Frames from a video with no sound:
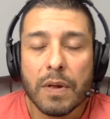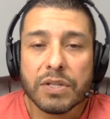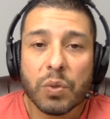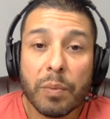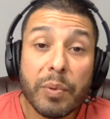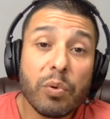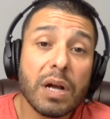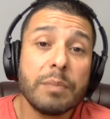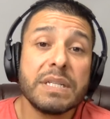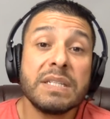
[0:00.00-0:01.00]
So when people
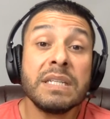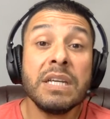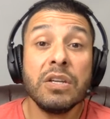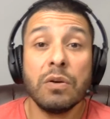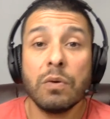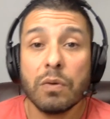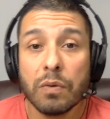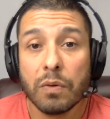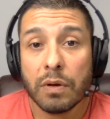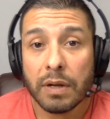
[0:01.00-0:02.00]
come to see you,
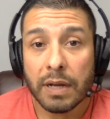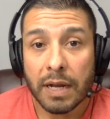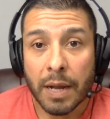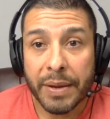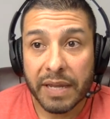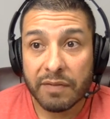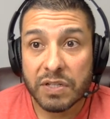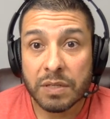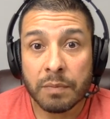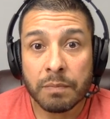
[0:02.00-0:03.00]
I'm going to give you
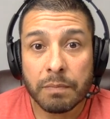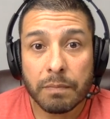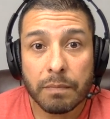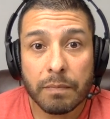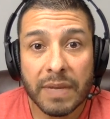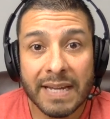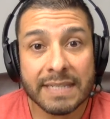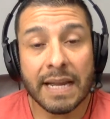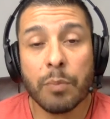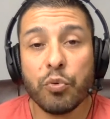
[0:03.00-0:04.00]
some
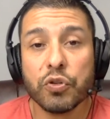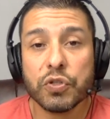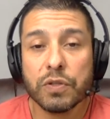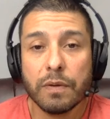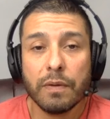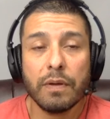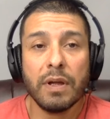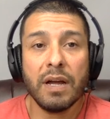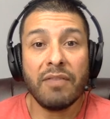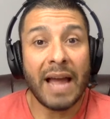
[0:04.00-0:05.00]
examples
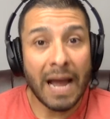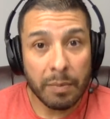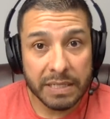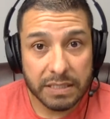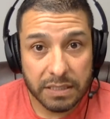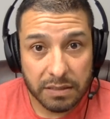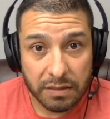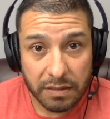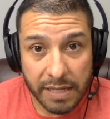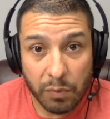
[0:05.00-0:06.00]
of habits
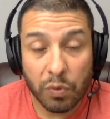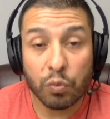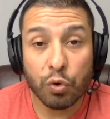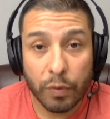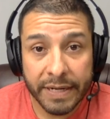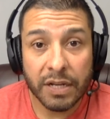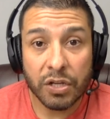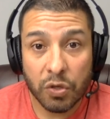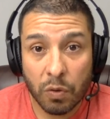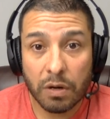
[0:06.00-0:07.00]
that will ruin
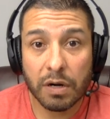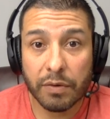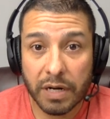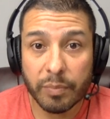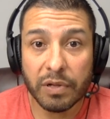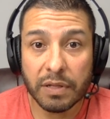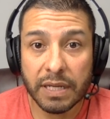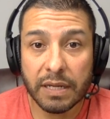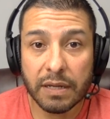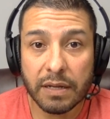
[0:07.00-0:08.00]
your
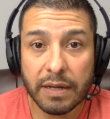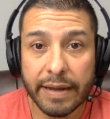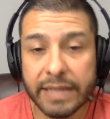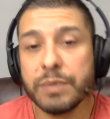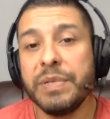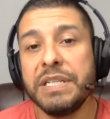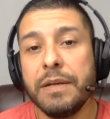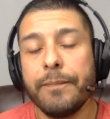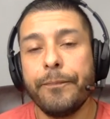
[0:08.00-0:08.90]
credibility as a PT.